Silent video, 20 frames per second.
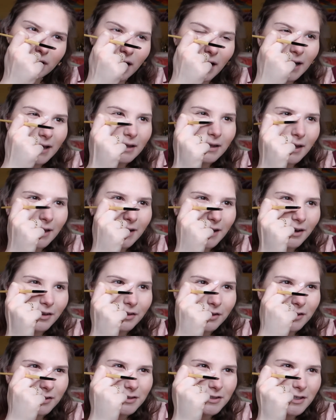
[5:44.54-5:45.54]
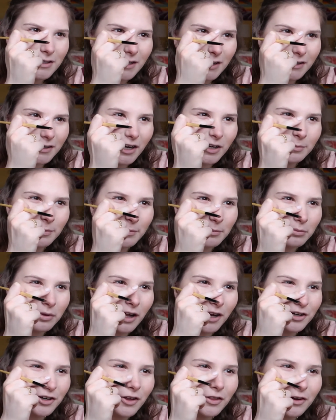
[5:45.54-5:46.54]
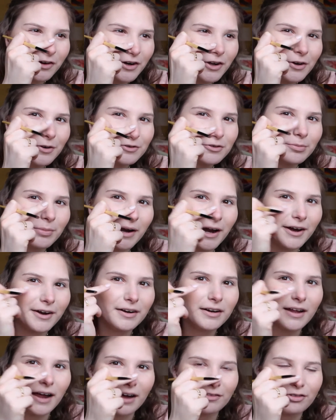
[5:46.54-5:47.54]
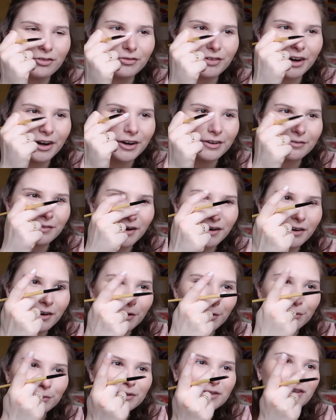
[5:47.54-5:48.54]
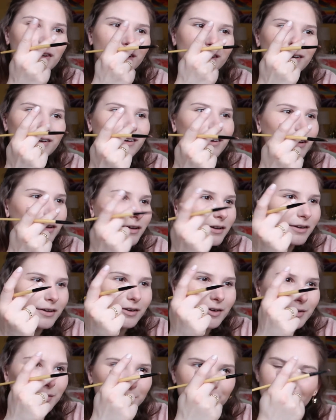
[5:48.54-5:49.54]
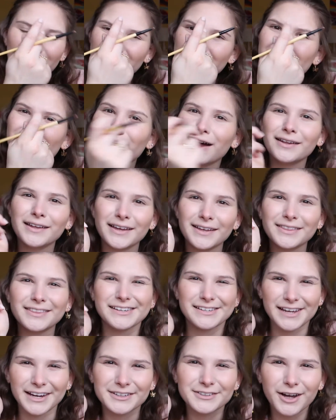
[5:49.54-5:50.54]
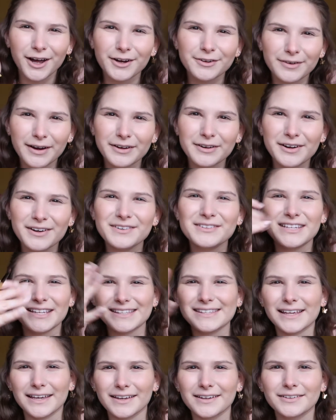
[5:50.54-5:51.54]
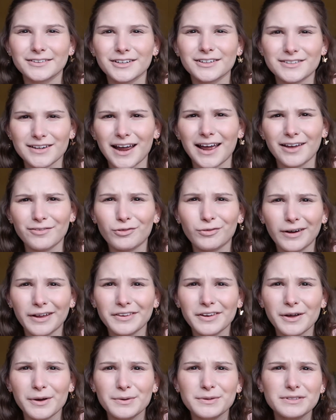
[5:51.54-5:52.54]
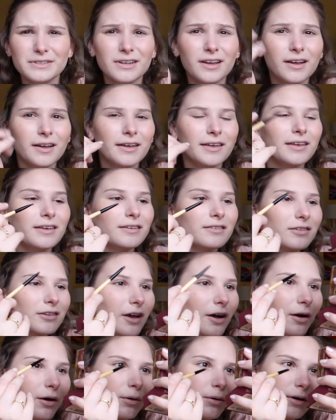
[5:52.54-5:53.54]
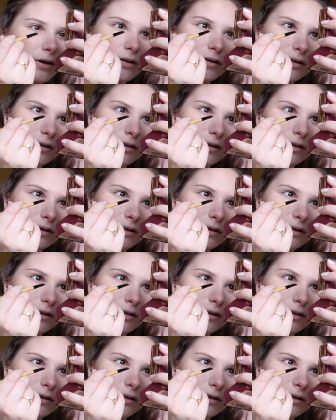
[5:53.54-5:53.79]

I like how the girls on TikTok put blush on their nose, but I already have a very red nose. But it's not like the TikTok red nose, it's like just I have a red nose. So